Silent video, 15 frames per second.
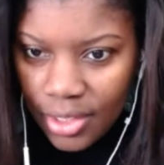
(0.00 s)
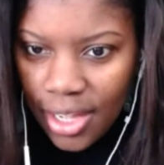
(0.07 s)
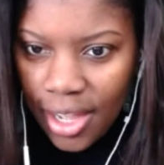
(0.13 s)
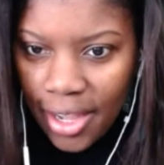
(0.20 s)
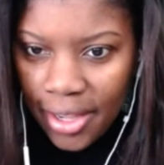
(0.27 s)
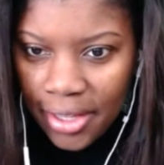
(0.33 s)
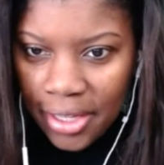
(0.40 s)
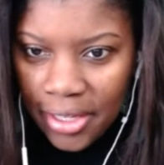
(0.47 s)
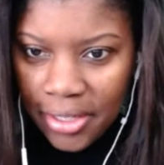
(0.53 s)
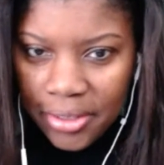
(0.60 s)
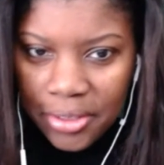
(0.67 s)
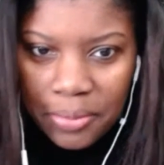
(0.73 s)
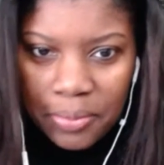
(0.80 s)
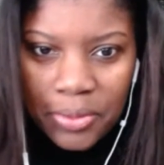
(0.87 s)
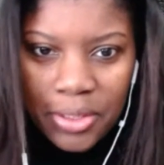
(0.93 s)
Hi,
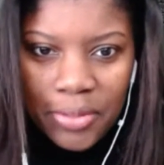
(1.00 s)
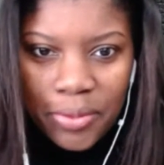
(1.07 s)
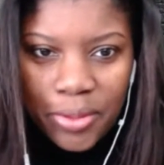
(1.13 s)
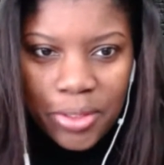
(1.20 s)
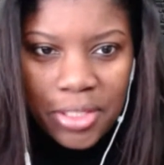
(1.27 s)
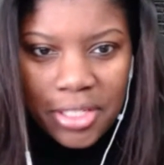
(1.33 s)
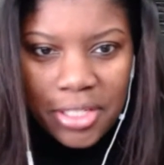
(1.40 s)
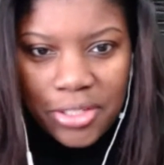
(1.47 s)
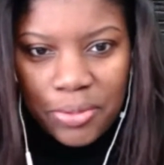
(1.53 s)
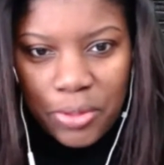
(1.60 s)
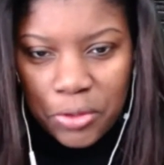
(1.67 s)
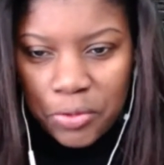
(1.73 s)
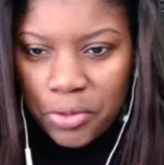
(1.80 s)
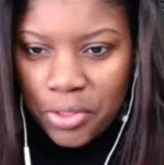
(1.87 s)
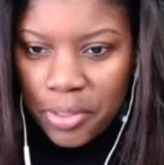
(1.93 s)
alien believers. Thanks so
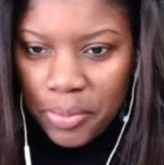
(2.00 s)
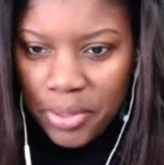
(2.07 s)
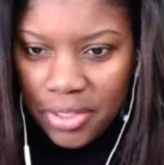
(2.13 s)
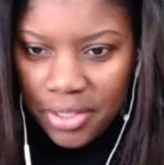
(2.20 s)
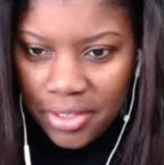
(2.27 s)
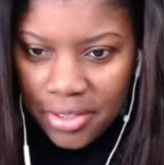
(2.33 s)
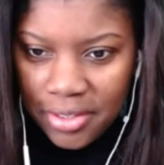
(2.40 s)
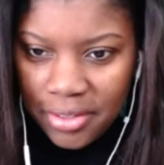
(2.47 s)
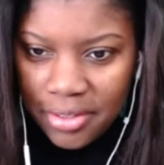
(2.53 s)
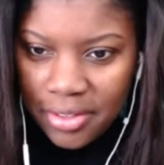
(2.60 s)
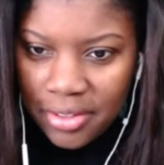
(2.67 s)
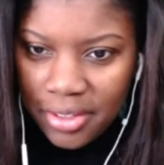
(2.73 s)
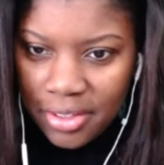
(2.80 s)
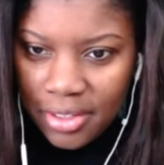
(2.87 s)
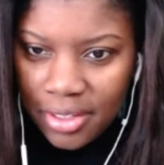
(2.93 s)
much for coming in.
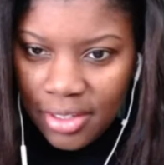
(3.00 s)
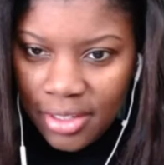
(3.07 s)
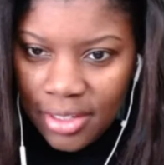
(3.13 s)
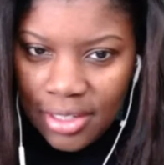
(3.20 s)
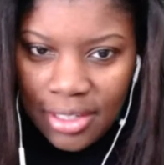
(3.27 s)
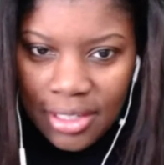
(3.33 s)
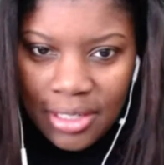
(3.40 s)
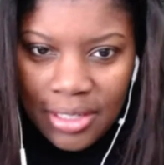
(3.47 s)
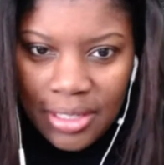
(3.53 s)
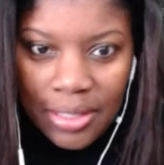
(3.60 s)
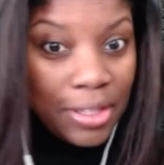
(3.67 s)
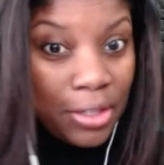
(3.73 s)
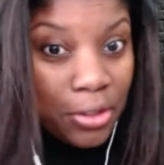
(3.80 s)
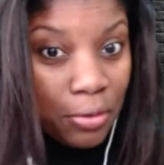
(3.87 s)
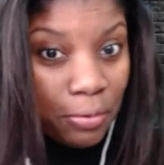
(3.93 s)
And
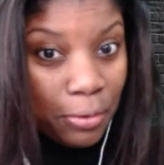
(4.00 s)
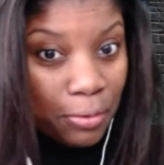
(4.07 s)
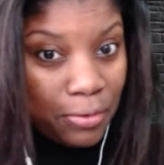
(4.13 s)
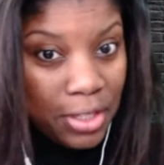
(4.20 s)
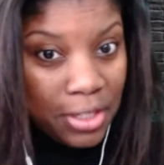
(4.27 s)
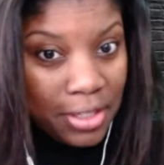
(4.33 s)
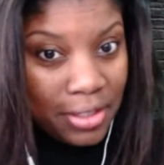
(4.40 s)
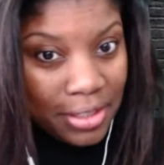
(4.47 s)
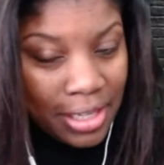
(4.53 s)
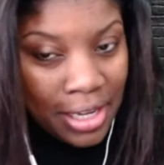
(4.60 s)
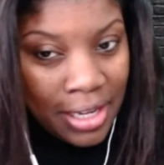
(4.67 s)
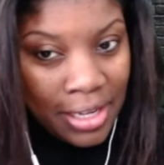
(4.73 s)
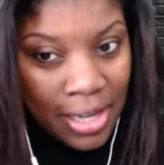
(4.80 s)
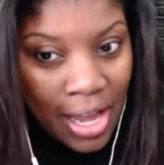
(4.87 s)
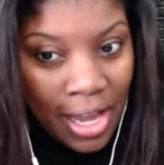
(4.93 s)
thank you for feeding the
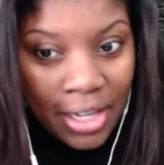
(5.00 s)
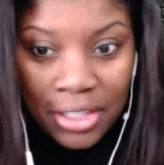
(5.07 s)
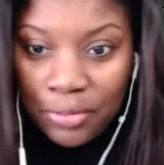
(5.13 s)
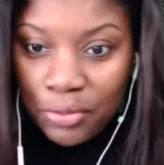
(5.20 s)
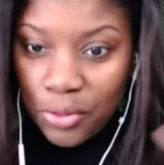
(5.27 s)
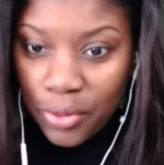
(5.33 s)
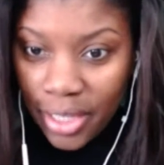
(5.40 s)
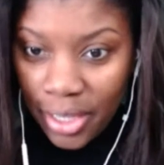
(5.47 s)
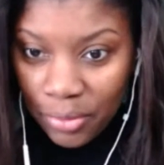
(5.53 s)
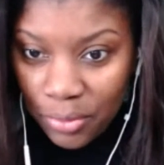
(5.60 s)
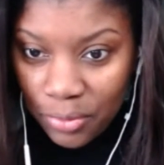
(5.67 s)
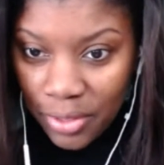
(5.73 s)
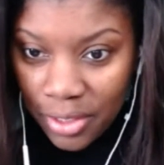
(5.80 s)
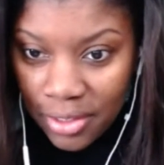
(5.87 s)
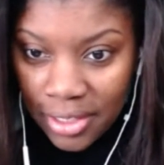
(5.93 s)
AI. If you haven't
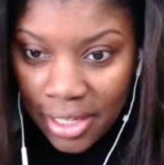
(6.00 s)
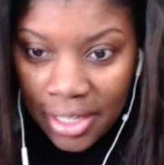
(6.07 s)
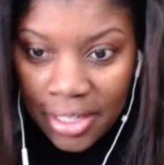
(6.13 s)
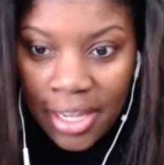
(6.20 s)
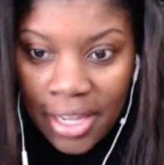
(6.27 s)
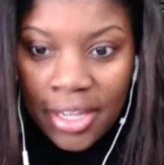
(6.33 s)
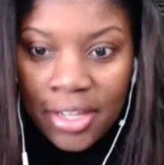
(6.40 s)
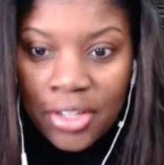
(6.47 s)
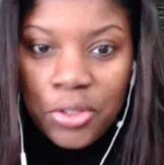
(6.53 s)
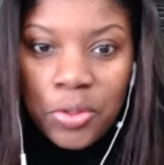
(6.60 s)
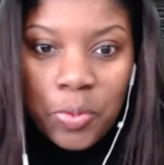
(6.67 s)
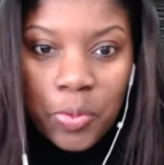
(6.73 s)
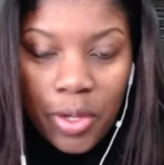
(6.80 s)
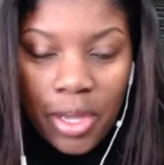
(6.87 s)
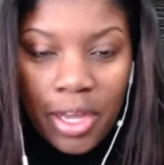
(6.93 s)
fed the AI, you
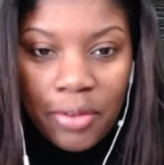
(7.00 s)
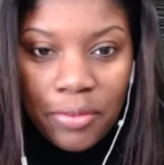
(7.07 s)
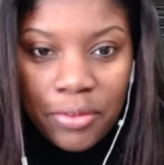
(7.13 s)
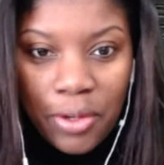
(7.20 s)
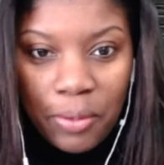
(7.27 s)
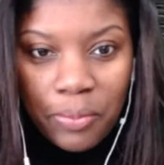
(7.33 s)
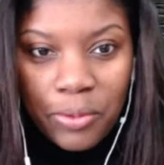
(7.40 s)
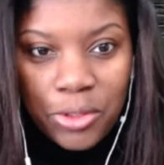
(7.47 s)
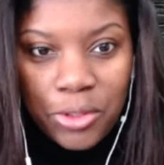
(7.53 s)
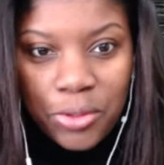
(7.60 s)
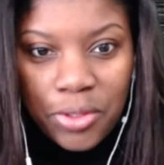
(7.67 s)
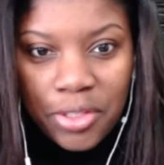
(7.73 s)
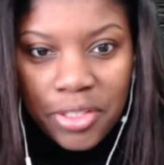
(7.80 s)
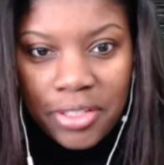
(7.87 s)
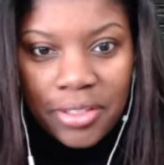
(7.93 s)
will have an
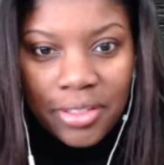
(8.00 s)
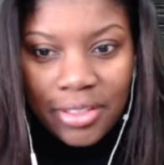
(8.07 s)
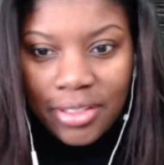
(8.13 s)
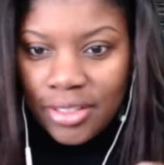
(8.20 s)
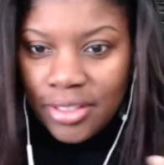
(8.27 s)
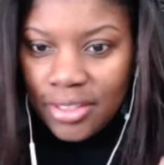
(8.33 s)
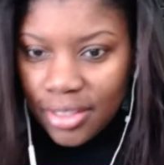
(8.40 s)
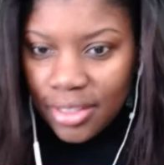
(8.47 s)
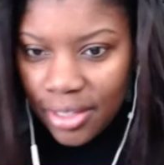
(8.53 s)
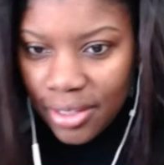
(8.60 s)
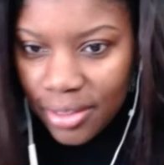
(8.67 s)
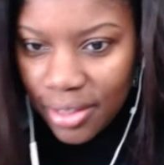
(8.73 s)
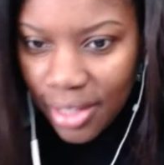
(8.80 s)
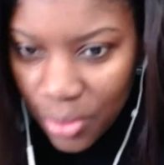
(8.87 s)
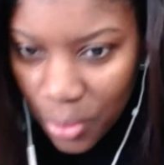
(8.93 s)
opportunity.
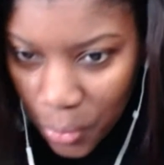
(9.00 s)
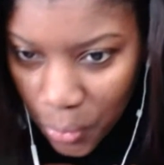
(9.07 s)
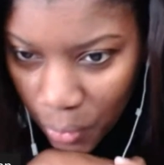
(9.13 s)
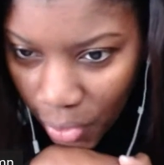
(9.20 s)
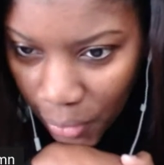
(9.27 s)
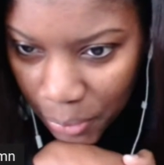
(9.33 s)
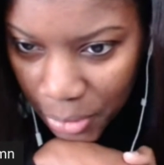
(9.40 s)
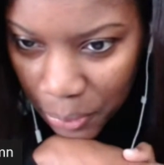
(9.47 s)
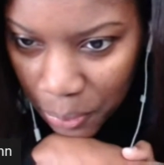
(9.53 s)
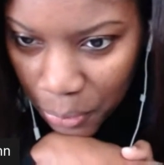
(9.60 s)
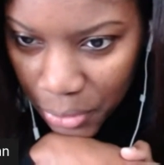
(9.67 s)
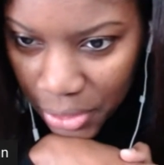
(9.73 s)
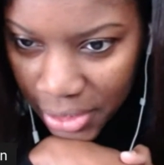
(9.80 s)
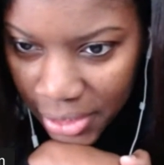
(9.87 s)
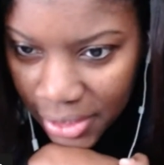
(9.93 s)
Hello,
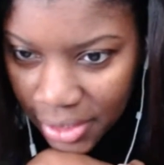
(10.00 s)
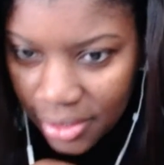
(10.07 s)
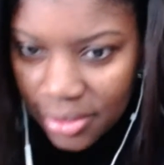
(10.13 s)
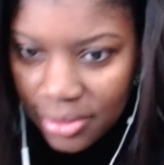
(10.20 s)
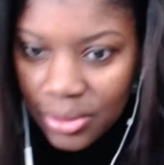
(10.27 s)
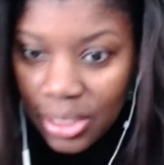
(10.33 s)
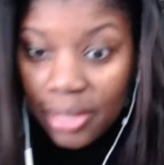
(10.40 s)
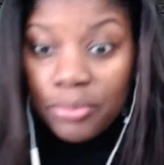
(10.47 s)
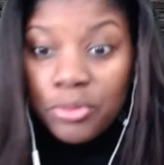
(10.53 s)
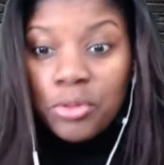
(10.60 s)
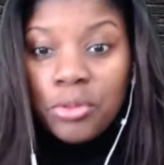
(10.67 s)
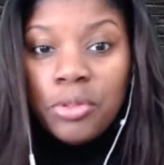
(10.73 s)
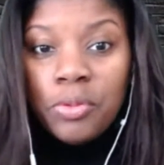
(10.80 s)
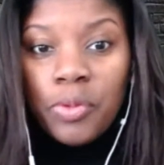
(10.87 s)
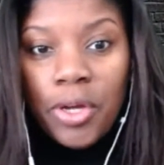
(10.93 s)
Omnipre. I'm
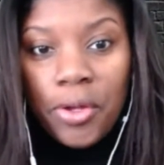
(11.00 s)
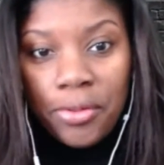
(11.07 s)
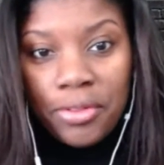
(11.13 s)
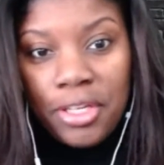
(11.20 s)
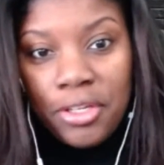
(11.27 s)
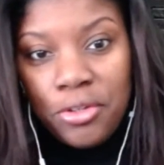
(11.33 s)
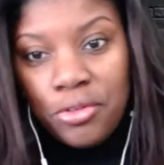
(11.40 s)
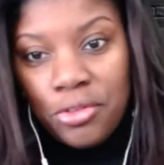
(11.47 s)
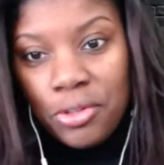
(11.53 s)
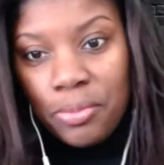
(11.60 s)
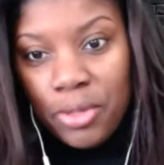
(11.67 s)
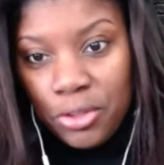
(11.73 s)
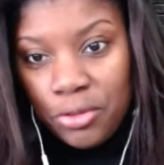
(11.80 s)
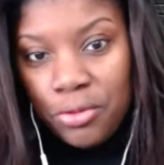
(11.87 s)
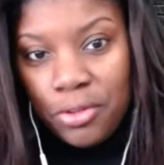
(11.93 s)
doing well. Thank you so
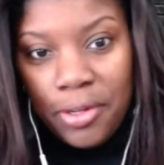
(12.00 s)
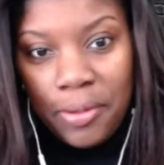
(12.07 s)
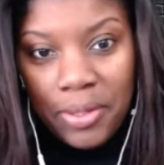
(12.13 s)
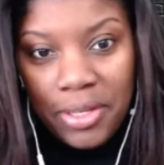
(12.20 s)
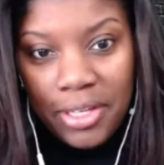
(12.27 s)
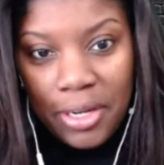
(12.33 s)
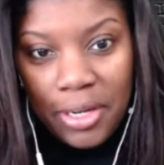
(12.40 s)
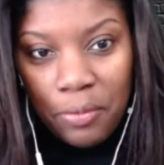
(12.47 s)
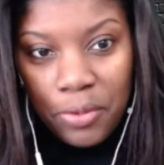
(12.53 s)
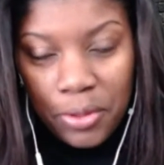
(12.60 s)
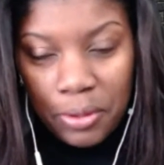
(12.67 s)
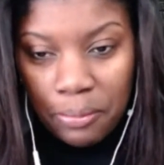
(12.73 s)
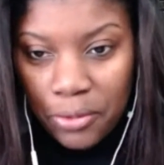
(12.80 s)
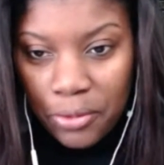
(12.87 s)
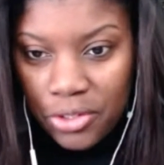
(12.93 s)
much for coming in. I really
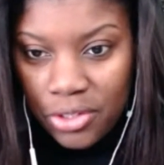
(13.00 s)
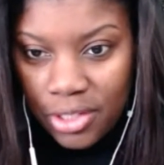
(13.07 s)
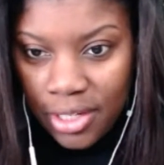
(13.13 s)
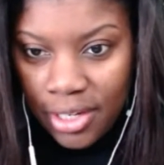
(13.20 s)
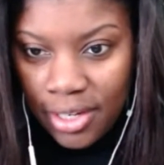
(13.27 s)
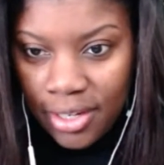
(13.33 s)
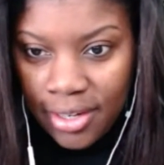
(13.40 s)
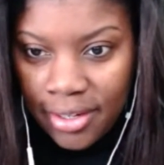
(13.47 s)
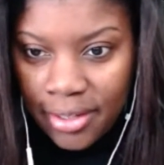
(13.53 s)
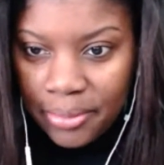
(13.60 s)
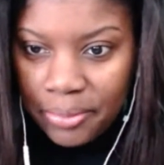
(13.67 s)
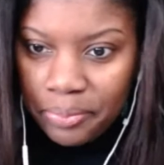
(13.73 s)
appreciate it.